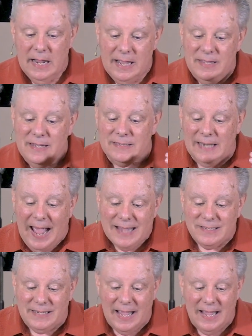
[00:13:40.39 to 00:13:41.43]
In these
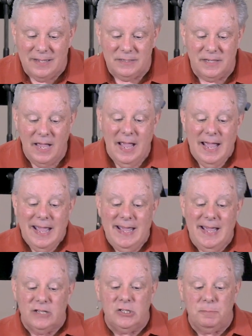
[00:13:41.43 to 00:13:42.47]
last days,
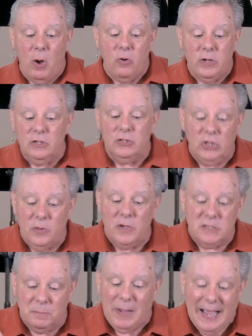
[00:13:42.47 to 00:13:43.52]
he has spoken to
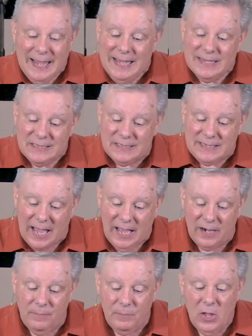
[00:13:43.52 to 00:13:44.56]
us by his
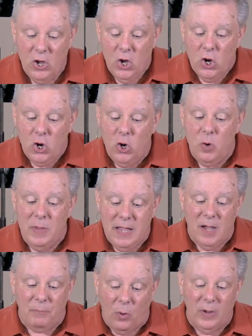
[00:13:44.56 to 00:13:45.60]
Son, whom
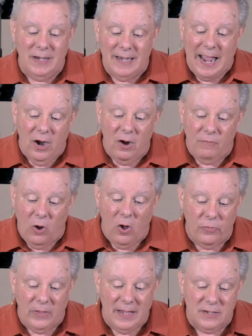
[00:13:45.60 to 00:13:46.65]
he appointed heir of
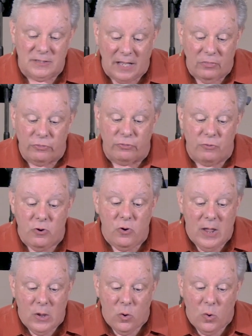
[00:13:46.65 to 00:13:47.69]
all things and
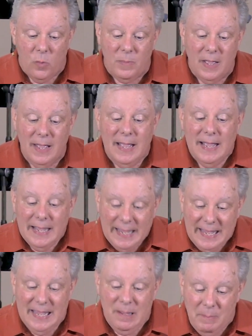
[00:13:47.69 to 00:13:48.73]
through whom
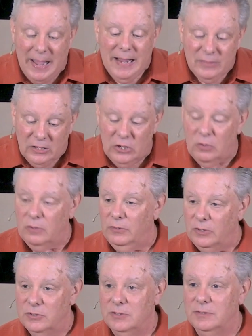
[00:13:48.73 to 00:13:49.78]
he made the
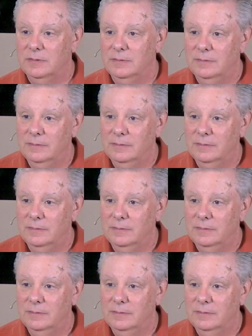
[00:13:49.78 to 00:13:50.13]
universe.